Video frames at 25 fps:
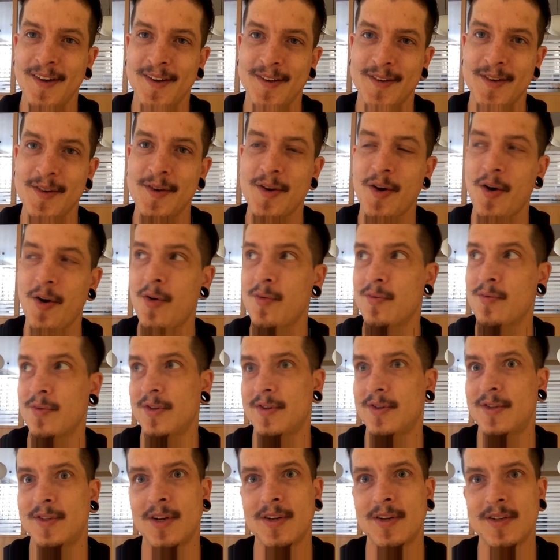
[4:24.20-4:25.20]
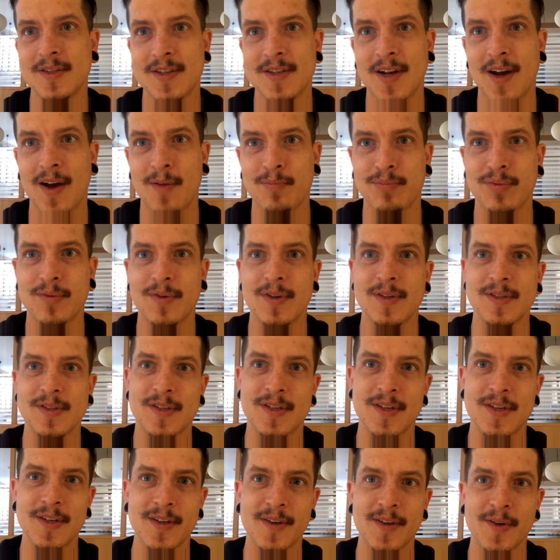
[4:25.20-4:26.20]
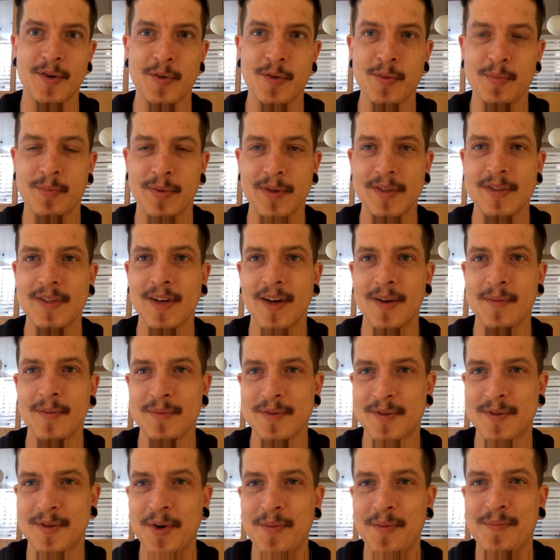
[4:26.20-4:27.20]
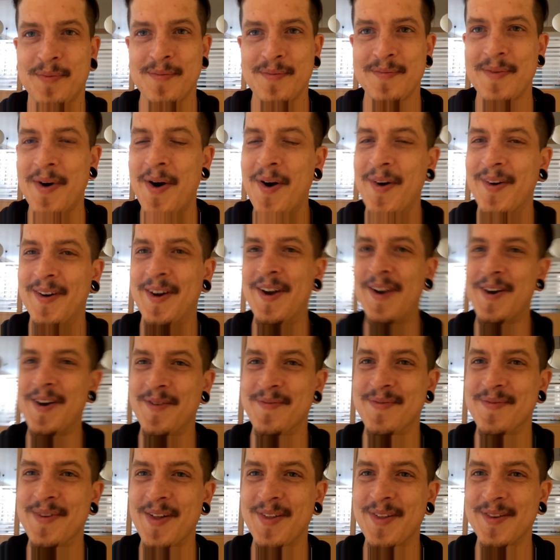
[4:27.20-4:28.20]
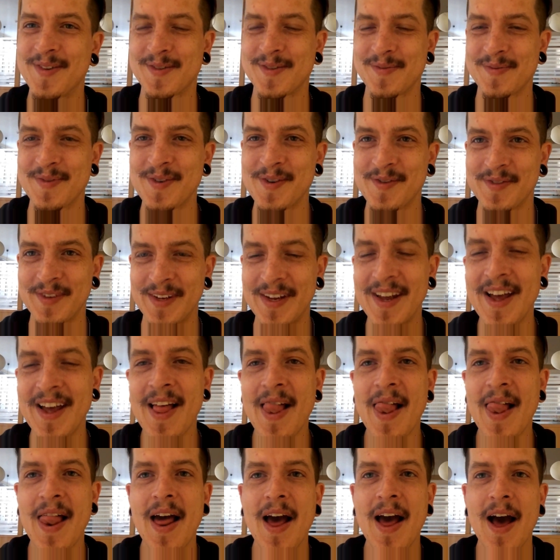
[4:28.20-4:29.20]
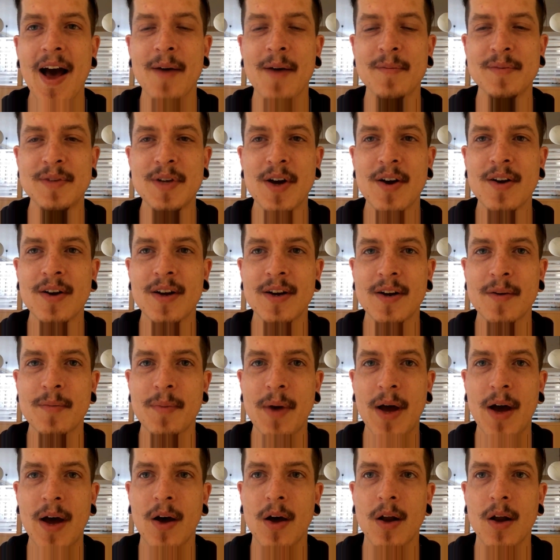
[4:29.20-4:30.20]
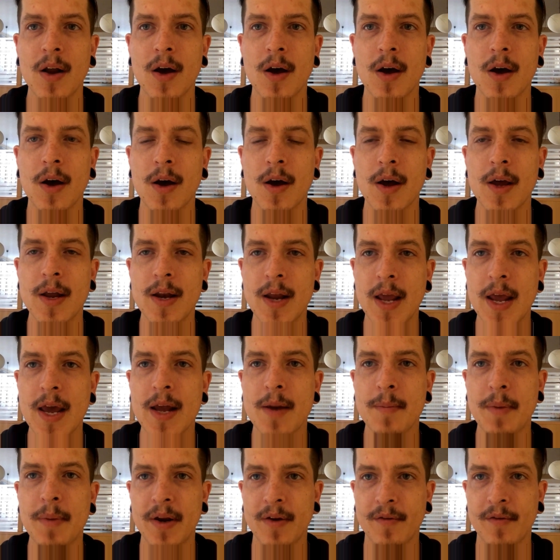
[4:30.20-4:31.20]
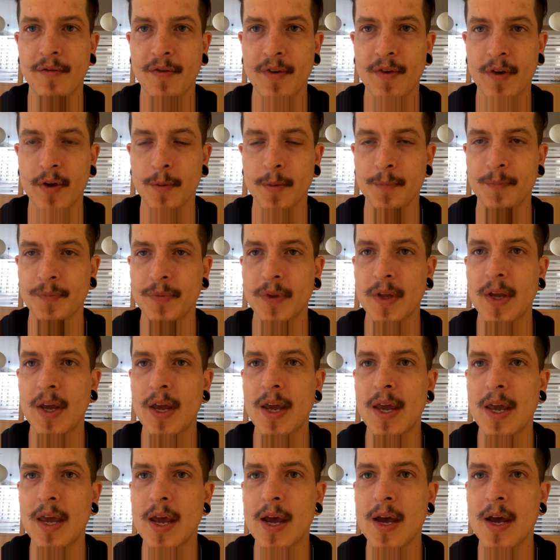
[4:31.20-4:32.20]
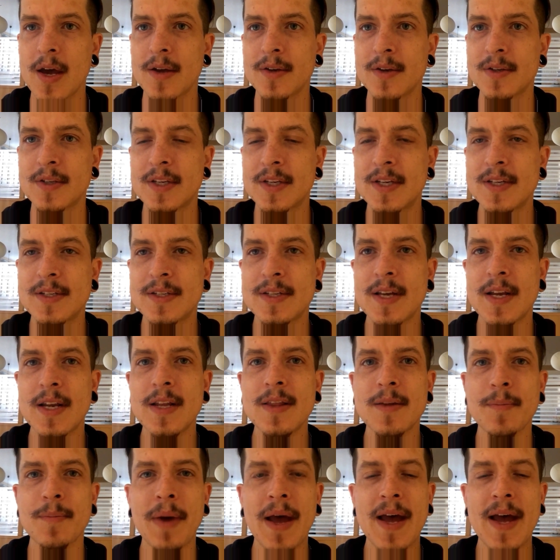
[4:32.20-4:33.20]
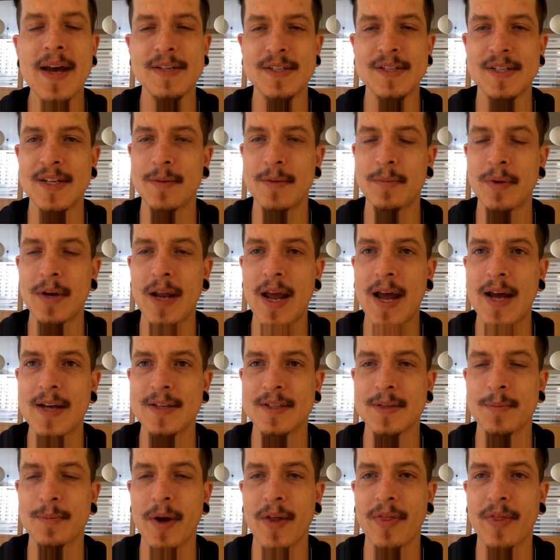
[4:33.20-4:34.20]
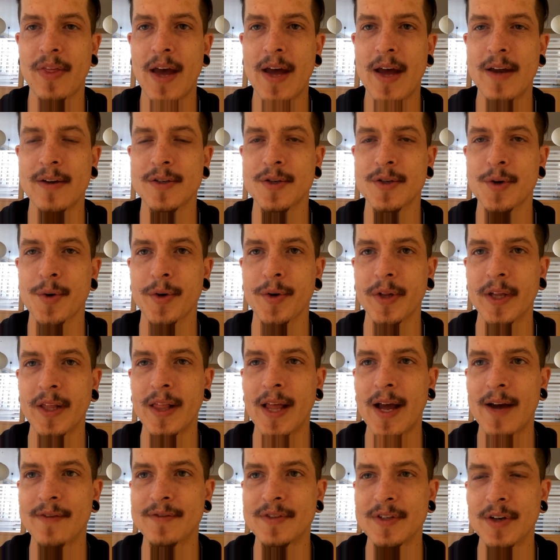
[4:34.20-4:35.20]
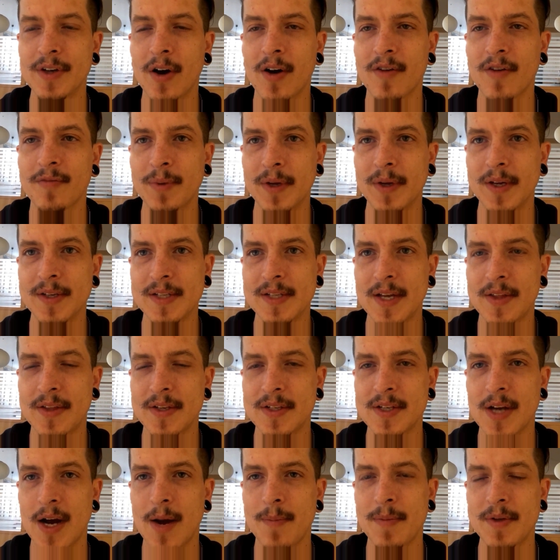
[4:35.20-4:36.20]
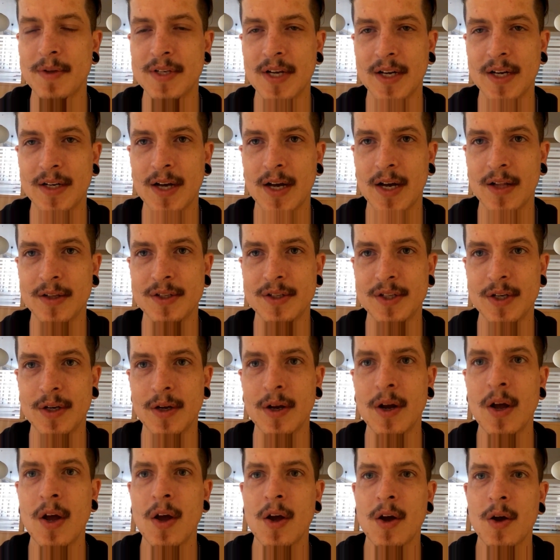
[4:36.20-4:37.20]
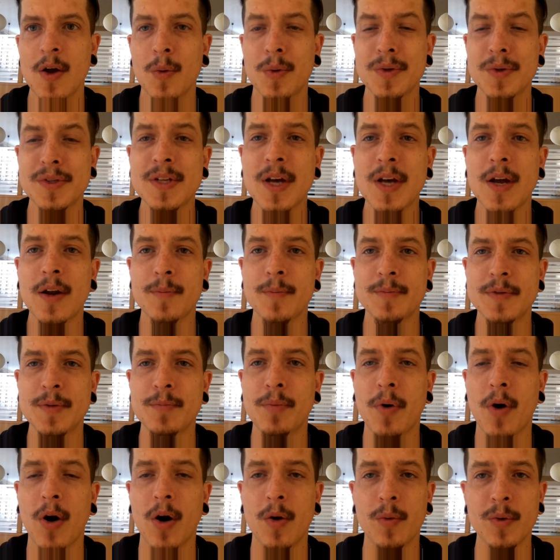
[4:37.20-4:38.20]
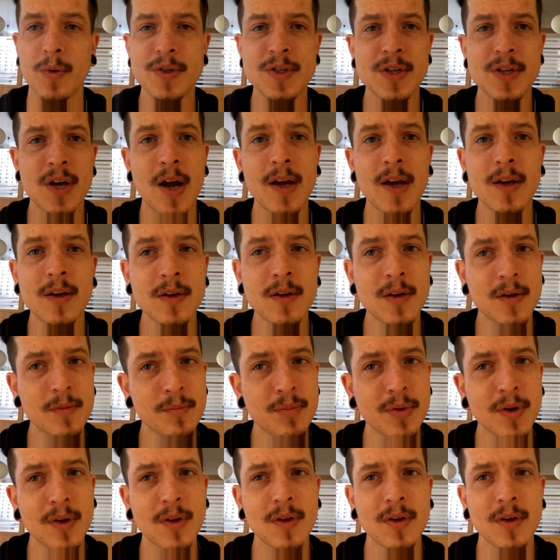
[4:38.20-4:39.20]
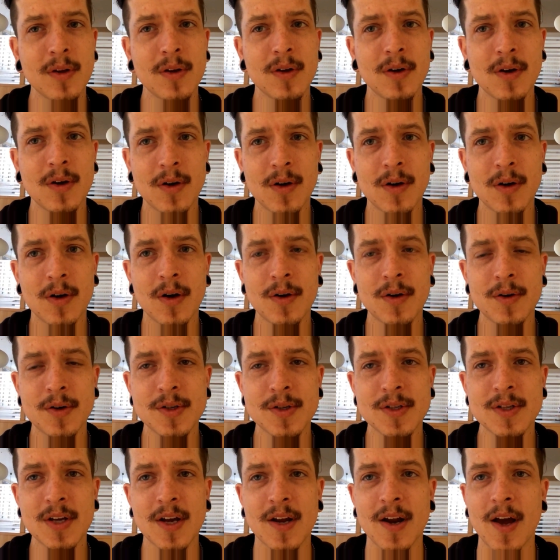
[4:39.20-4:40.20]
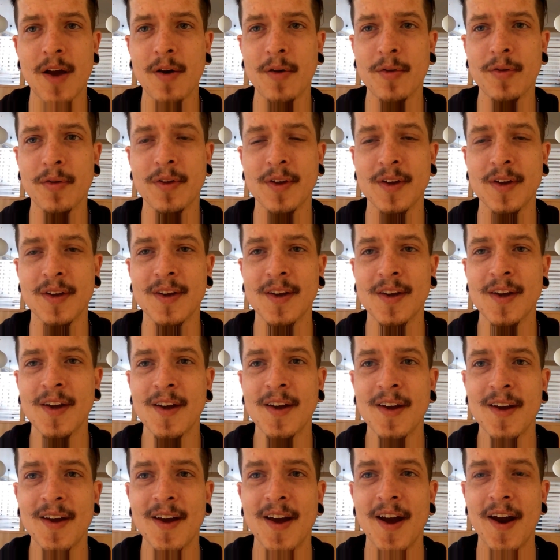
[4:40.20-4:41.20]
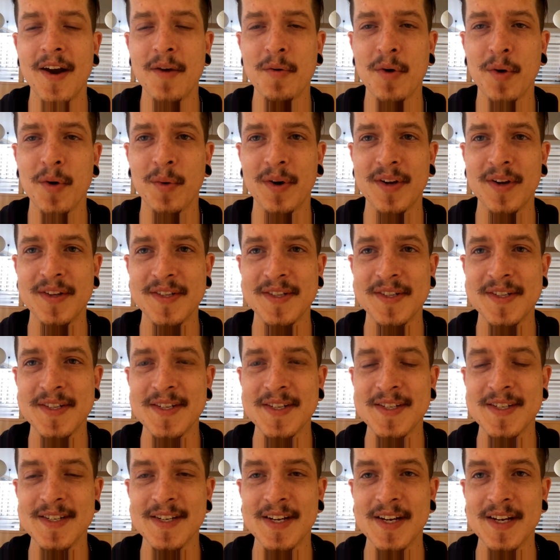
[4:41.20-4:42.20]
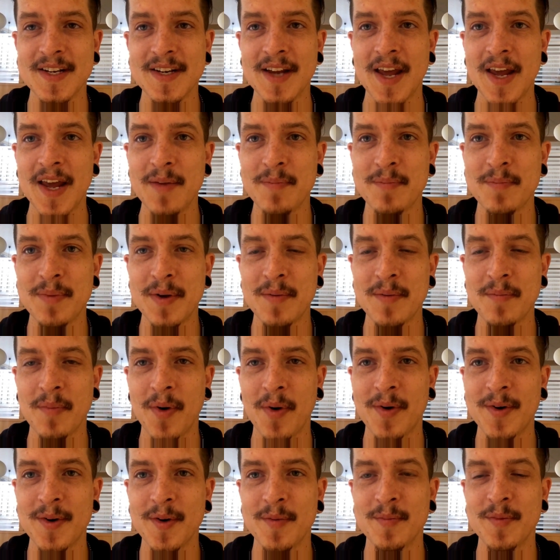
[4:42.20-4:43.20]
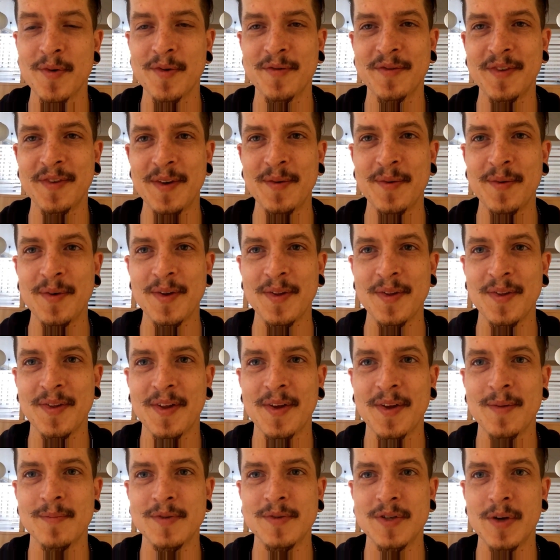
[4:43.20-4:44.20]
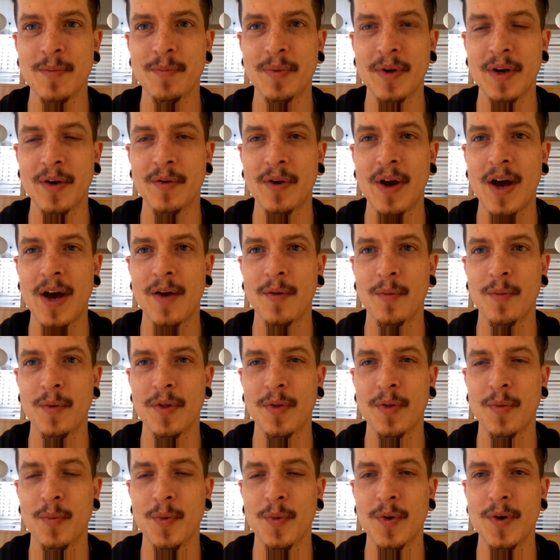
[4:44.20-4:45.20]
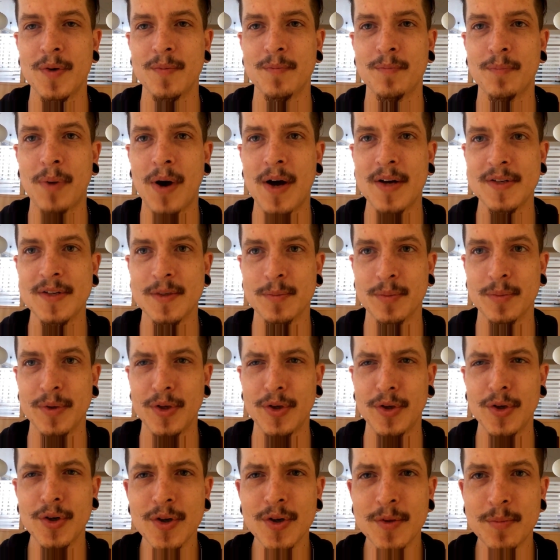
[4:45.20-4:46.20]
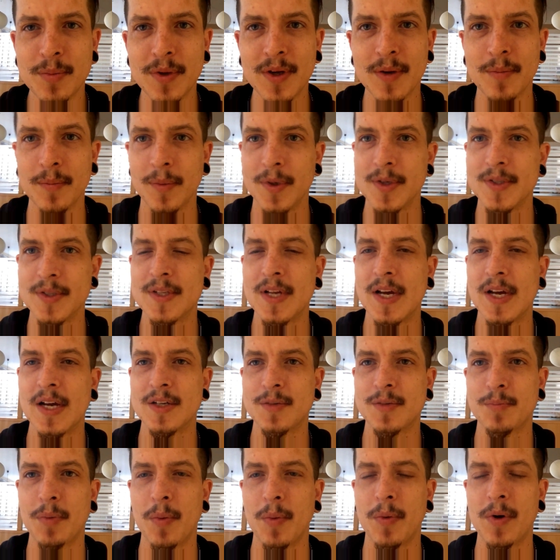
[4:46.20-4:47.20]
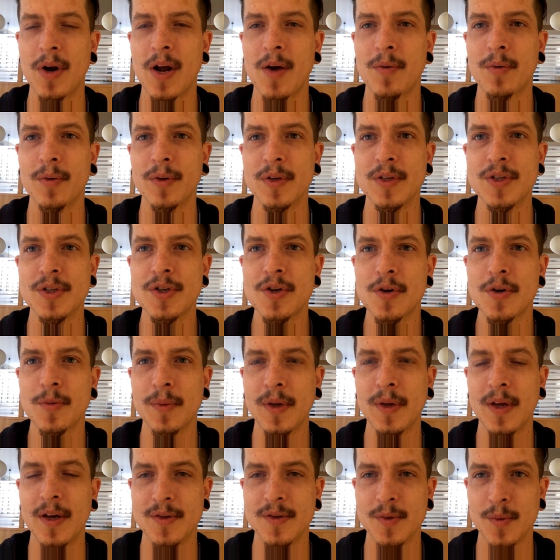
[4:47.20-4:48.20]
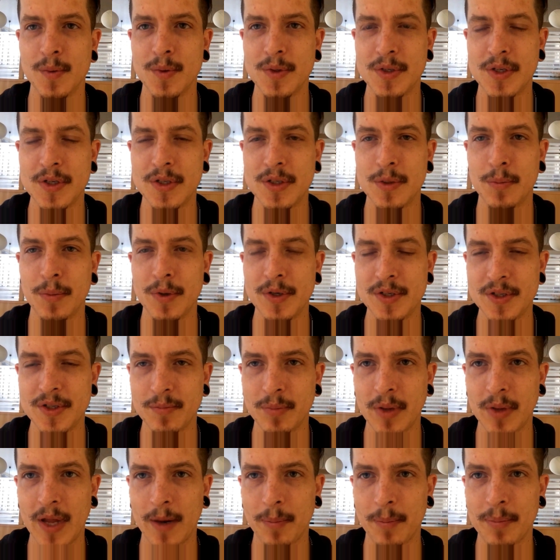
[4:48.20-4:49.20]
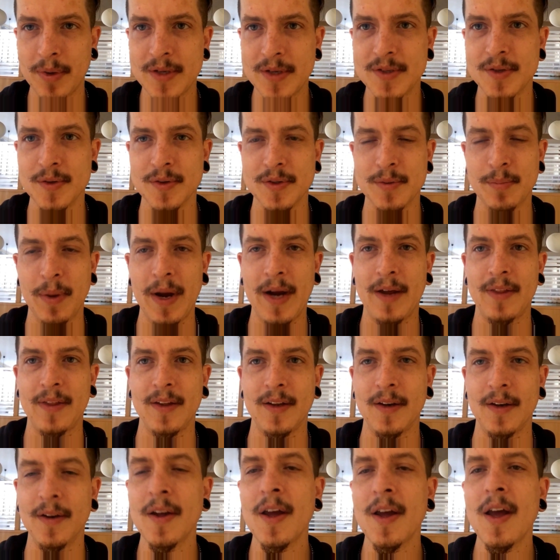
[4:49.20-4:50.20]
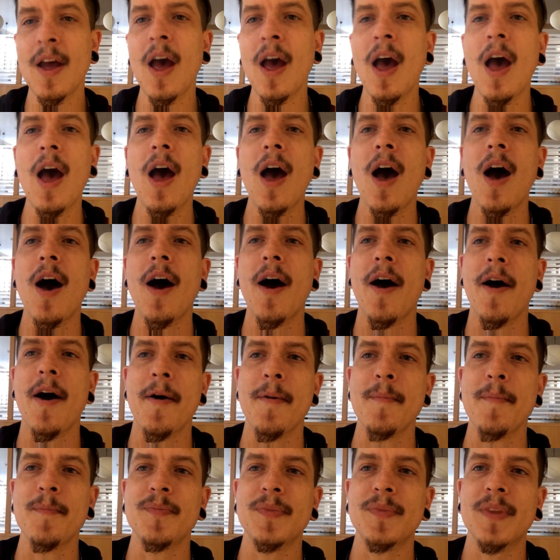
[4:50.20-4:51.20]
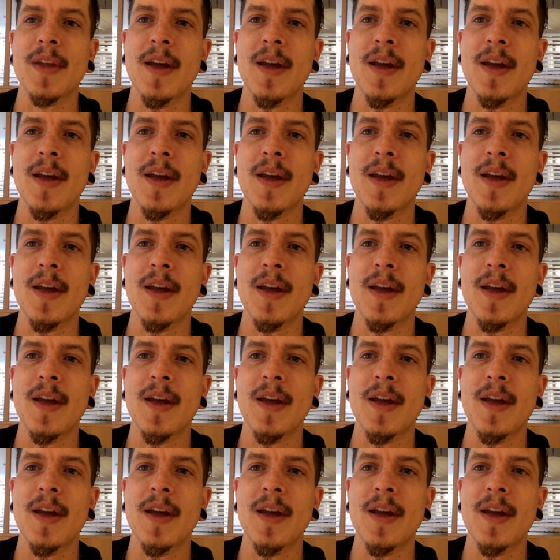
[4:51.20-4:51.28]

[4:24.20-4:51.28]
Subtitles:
you know, with Dennis Hopper as King Koopa type Super Mario Brothers movie. I'm talking about an animated film. And he said in the past he had been asked about that and totally laughed it off because at the time the technology was not up to par, which I can completely understand. I don't think anyone wanted to see an 8-bit Mario movie with him jumping around with what possibly could be a mustache, but we're not really sure because it was just a bunch of black pixels back then. Now